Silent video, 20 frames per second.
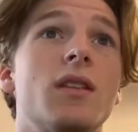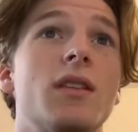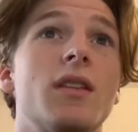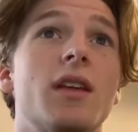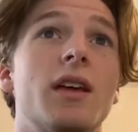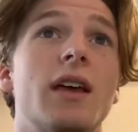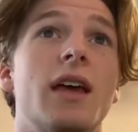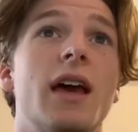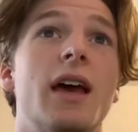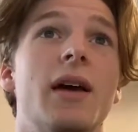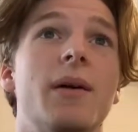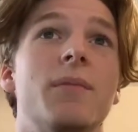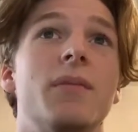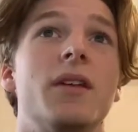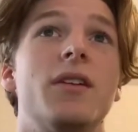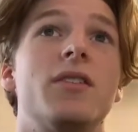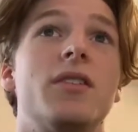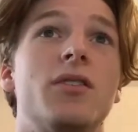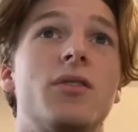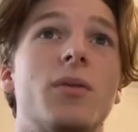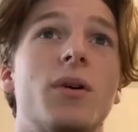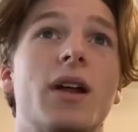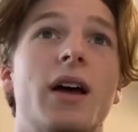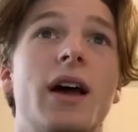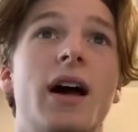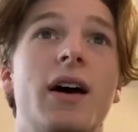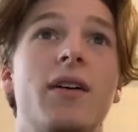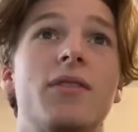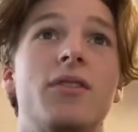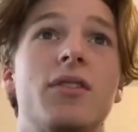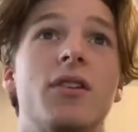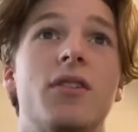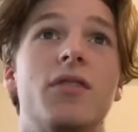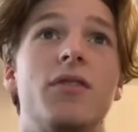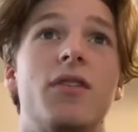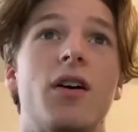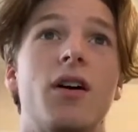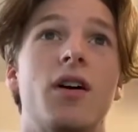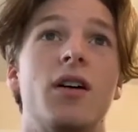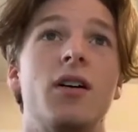the game, this is what I have so
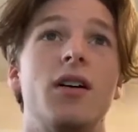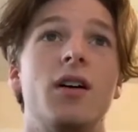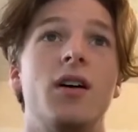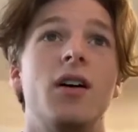far.